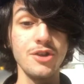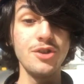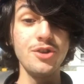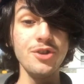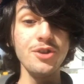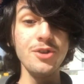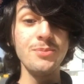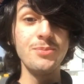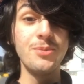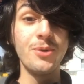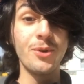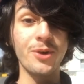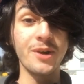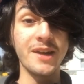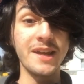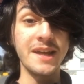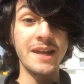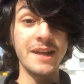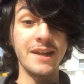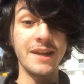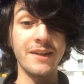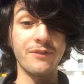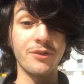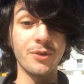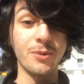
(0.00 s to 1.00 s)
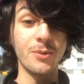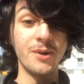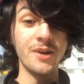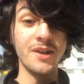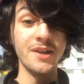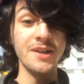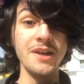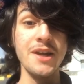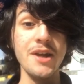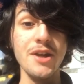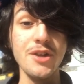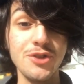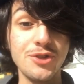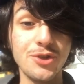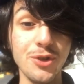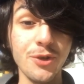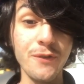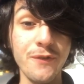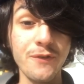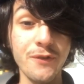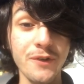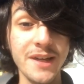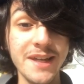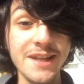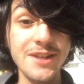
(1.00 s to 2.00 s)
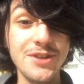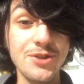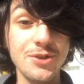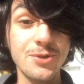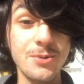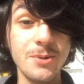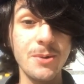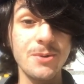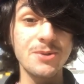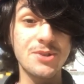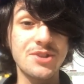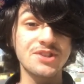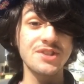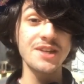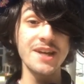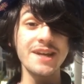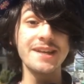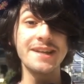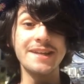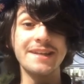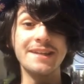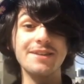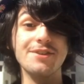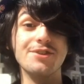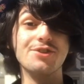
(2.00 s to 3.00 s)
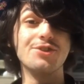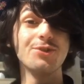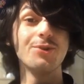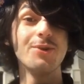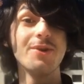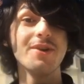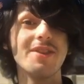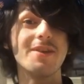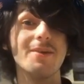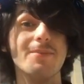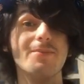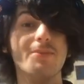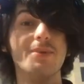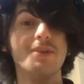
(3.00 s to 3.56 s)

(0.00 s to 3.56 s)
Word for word: Good morning, everyone. Don't forget to go outside and enjoy the